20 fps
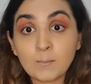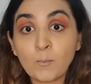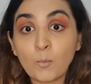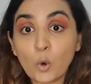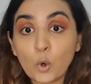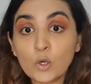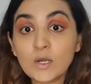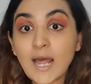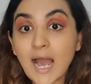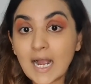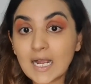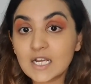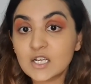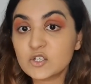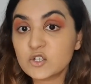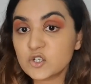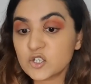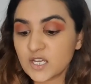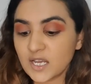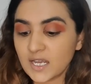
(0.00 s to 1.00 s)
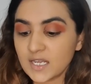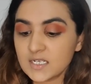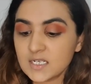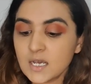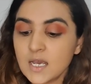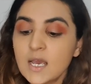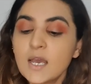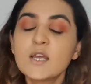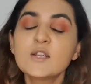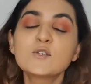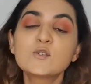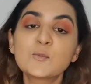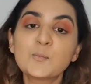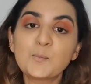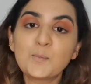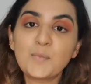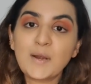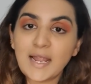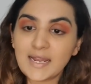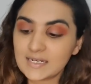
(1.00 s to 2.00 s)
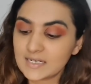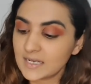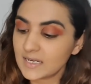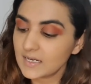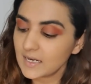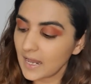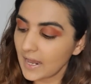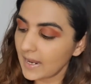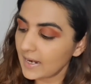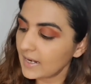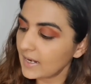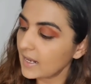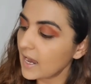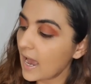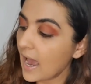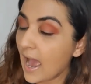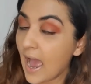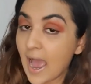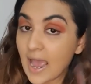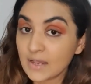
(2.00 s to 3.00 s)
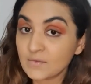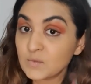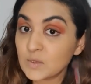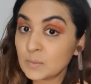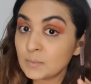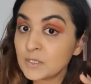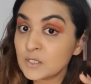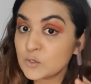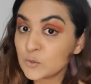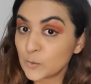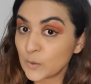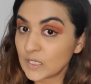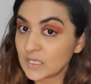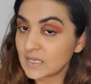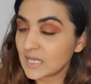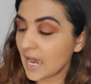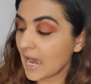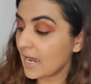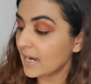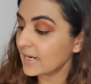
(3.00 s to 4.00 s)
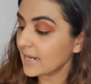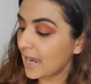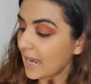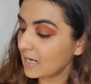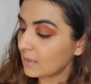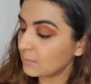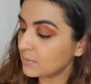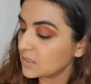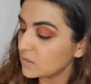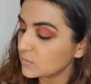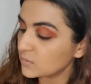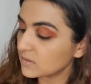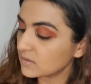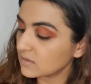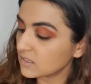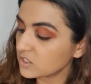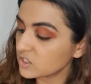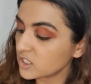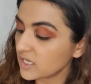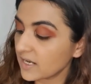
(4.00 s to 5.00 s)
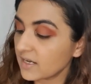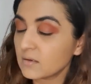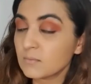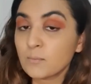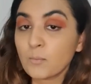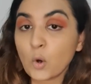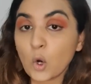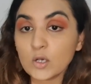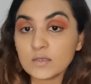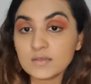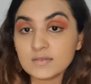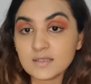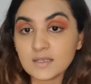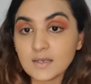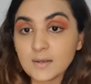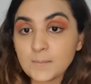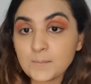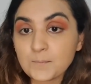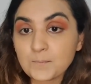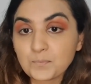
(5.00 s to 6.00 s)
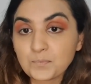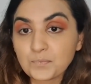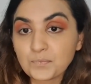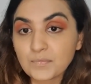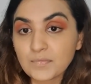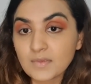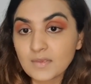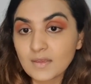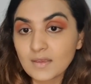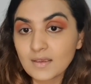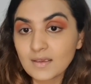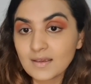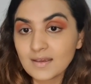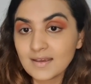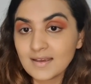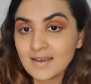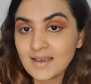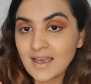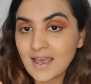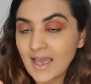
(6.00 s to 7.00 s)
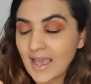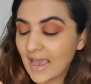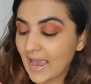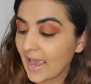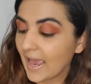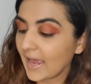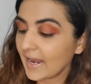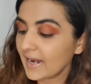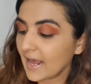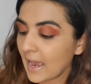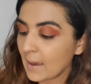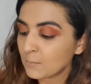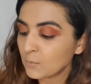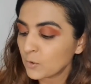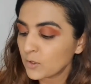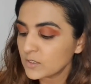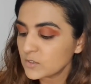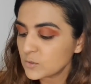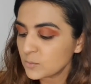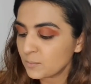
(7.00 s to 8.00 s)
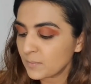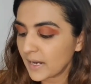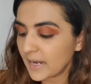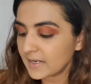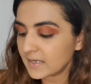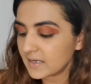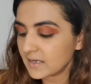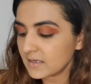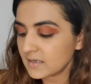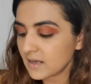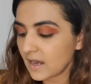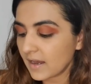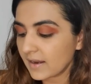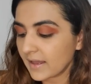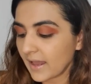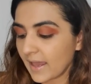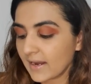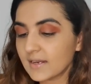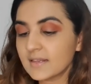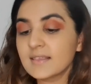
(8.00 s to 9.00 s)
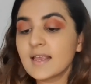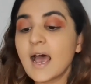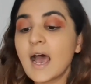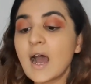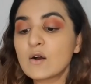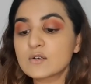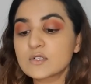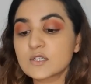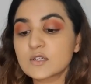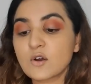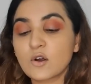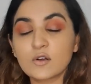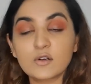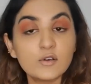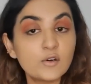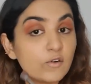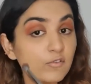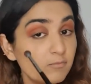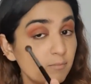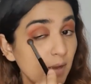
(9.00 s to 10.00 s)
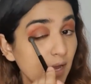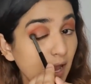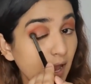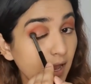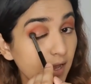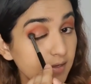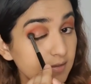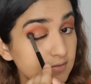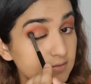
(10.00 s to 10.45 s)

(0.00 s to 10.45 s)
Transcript: more darker shade to blend it, and I will be doing that. I'll be using the shade Bossy and I'm going to blend it again in the outer corner of my eyes.